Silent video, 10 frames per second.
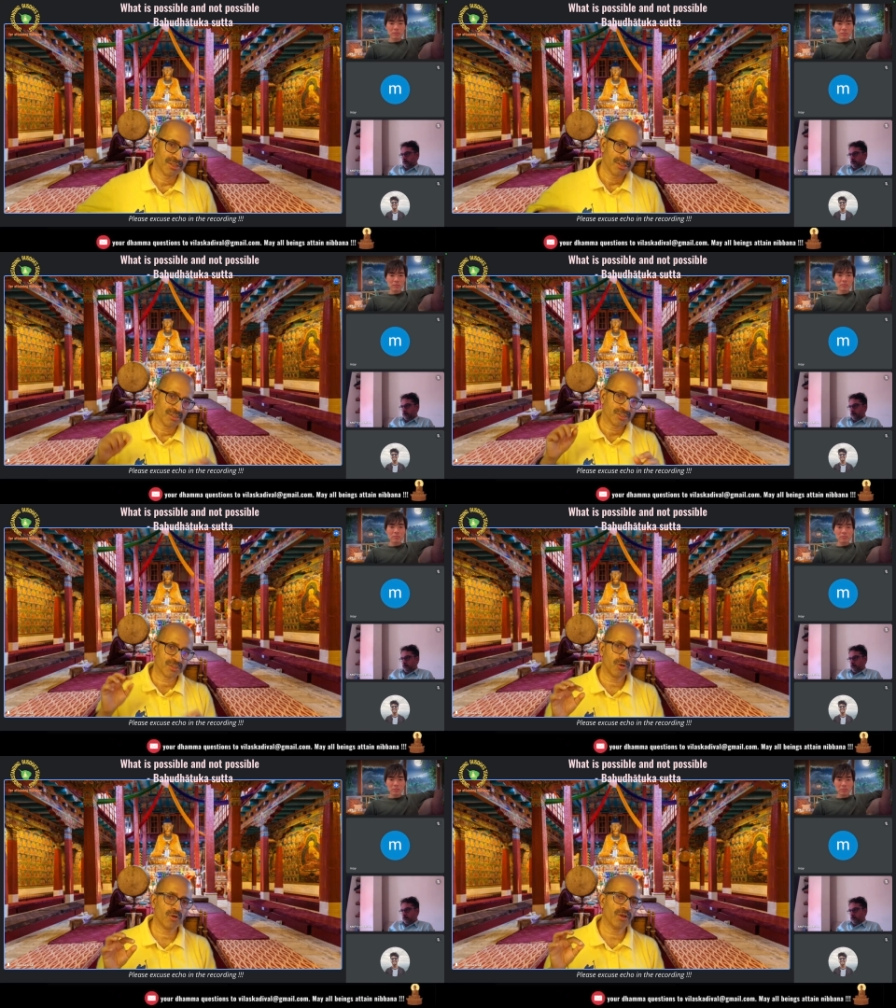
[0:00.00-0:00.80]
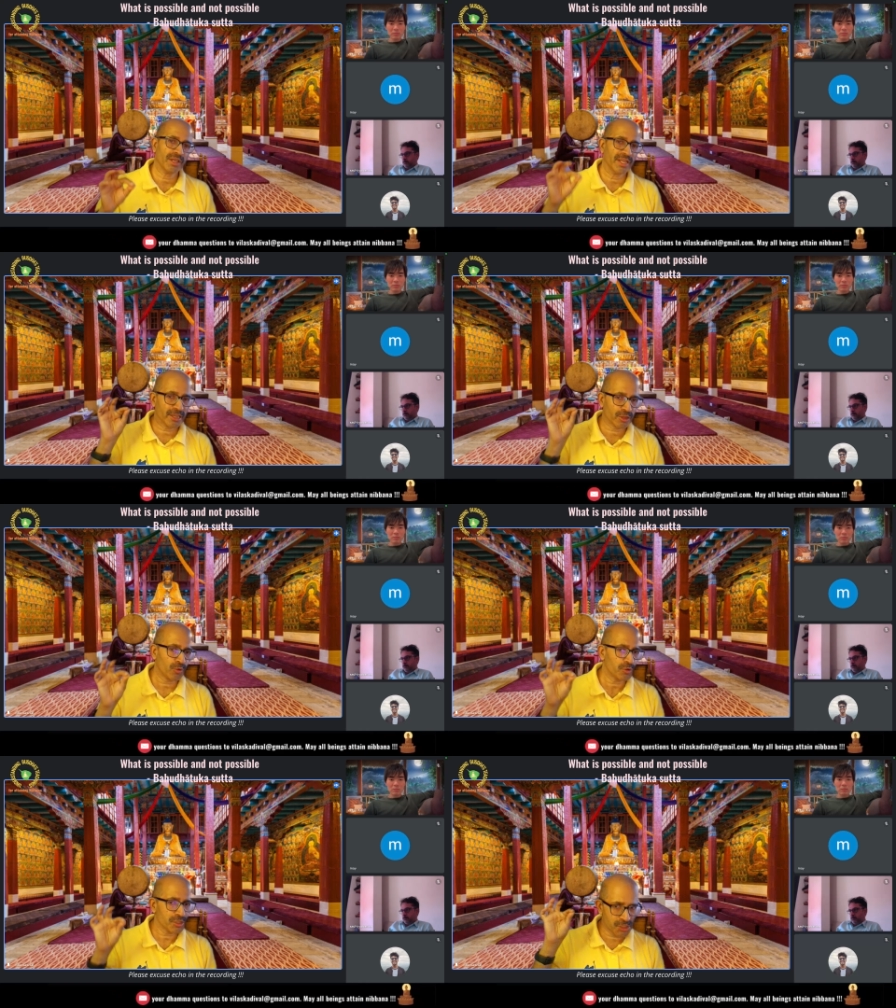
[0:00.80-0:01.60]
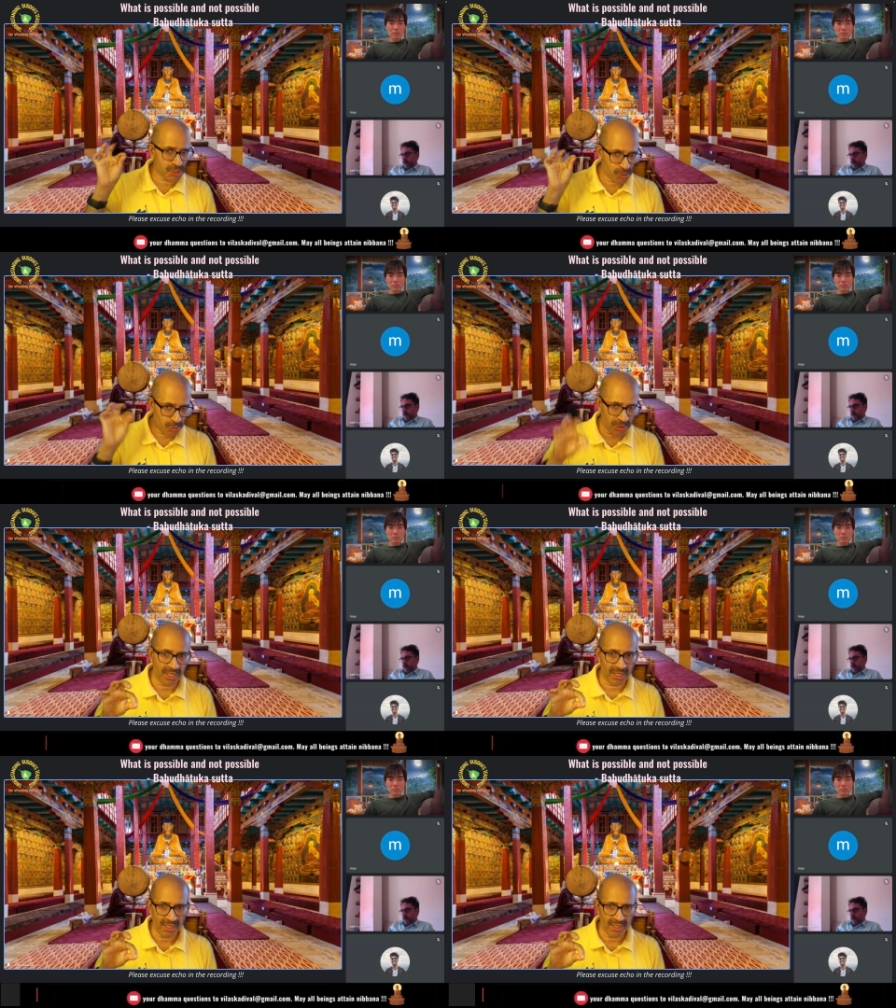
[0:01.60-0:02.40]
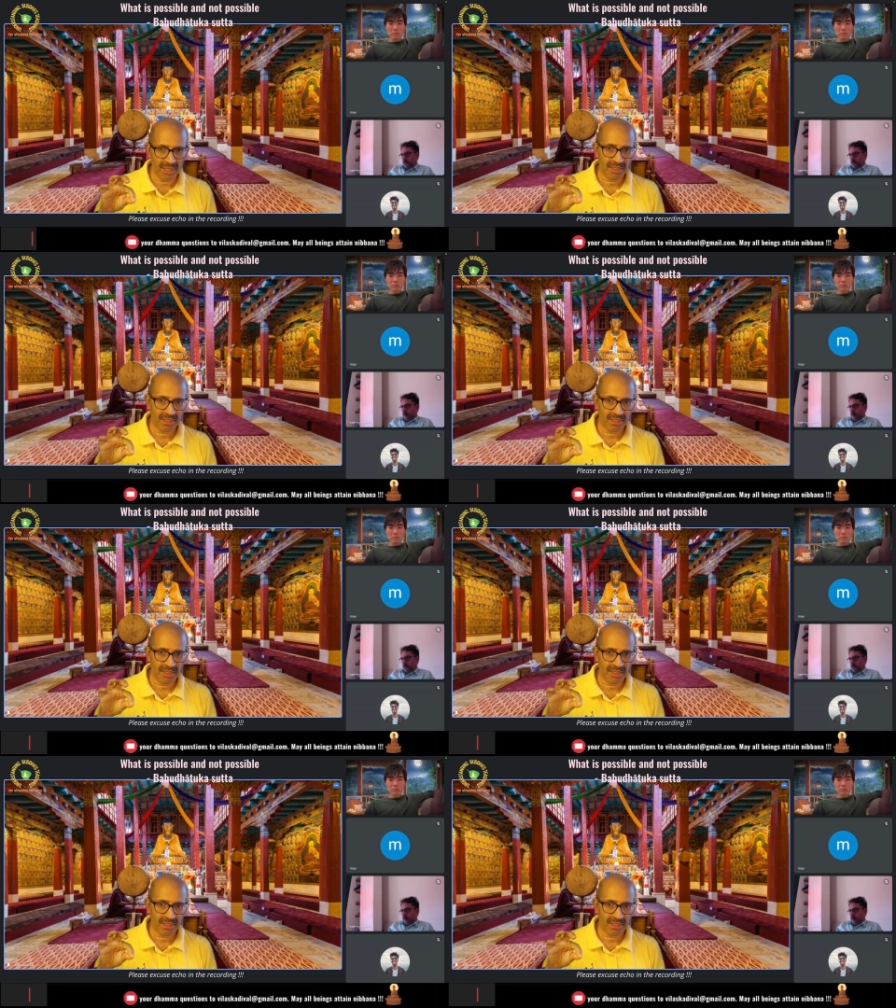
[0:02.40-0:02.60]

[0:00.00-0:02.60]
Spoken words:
So, ito chuta